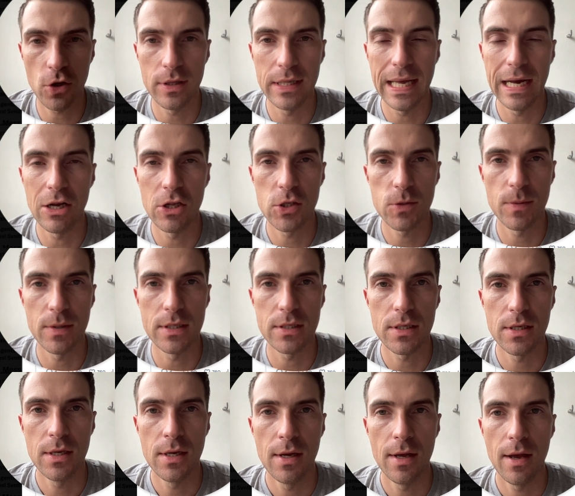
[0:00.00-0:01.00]
announcement,
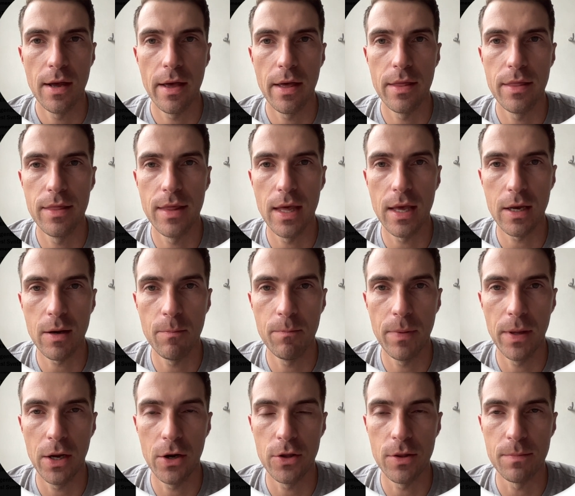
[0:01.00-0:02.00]
they
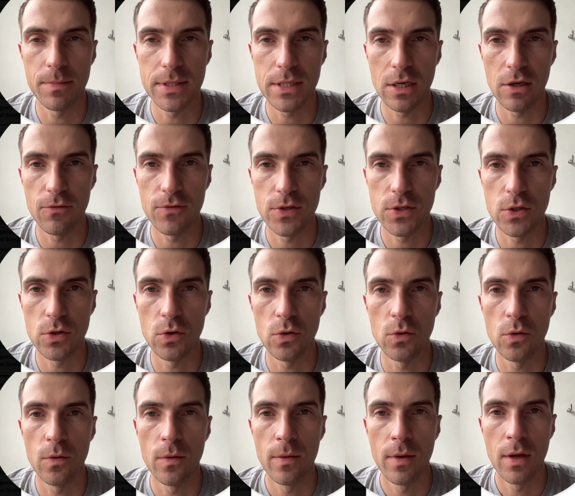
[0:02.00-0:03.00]
compared themselves
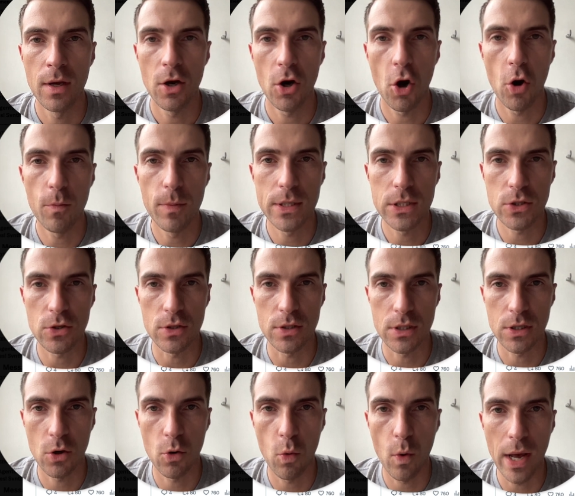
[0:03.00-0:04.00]
to open source
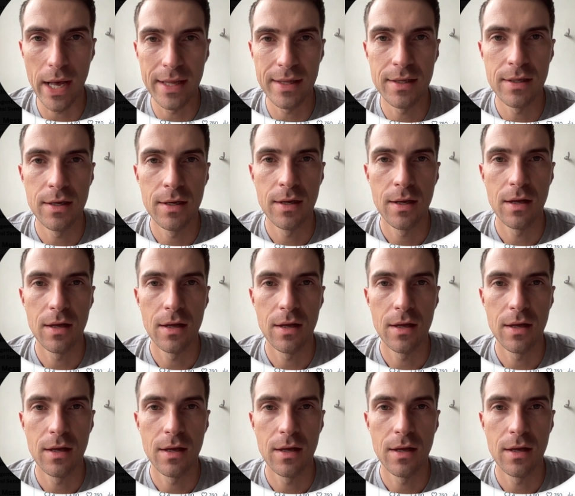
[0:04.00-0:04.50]
Qwen,